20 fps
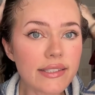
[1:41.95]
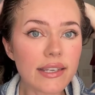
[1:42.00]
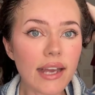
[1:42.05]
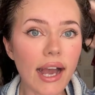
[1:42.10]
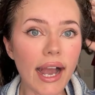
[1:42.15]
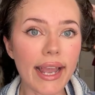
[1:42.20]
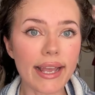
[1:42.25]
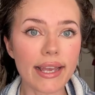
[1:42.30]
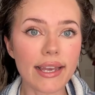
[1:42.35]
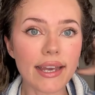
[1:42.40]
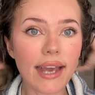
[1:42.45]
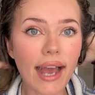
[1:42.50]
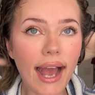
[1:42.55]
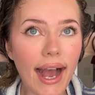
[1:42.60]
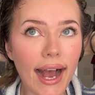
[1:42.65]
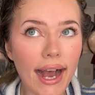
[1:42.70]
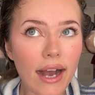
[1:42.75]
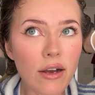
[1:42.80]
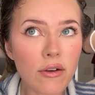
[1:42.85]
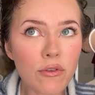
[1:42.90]
I
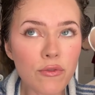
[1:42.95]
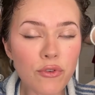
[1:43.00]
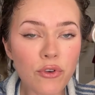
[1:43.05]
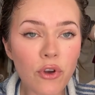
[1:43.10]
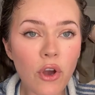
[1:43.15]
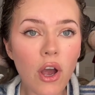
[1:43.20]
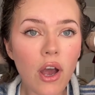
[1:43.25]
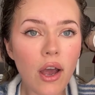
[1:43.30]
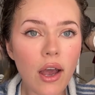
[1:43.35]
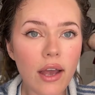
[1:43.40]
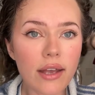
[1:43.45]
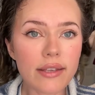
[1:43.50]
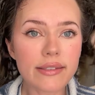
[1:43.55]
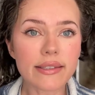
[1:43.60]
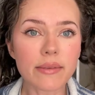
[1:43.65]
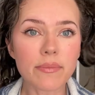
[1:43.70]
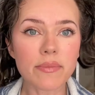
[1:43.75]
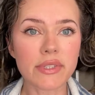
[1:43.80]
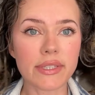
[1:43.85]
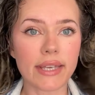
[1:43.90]
have
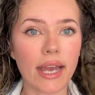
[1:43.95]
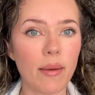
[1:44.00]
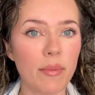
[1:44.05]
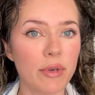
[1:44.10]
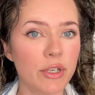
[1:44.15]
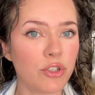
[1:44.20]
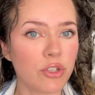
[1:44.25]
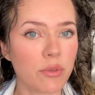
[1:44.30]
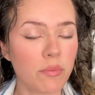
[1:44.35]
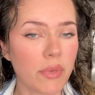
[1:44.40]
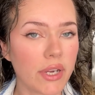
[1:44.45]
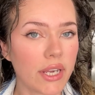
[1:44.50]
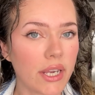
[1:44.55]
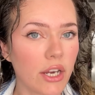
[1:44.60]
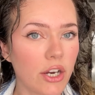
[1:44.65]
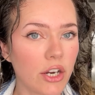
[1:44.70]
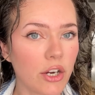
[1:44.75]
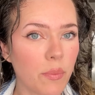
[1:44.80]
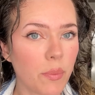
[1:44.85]
some damage in my hair,